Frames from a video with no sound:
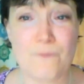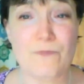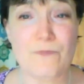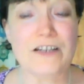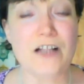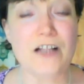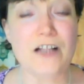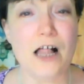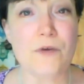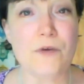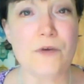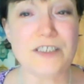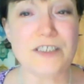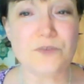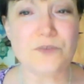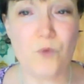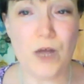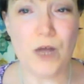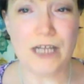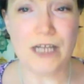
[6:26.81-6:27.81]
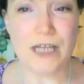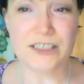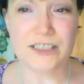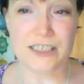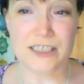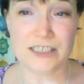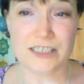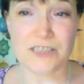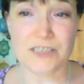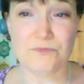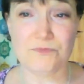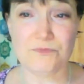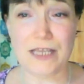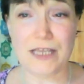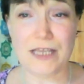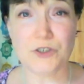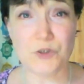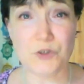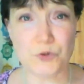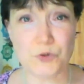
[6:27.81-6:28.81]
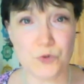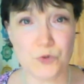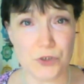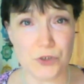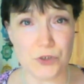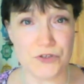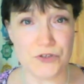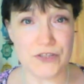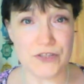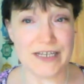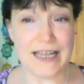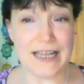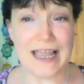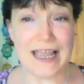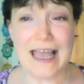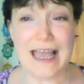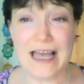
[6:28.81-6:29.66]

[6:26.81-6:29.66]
and always wanting to make sure that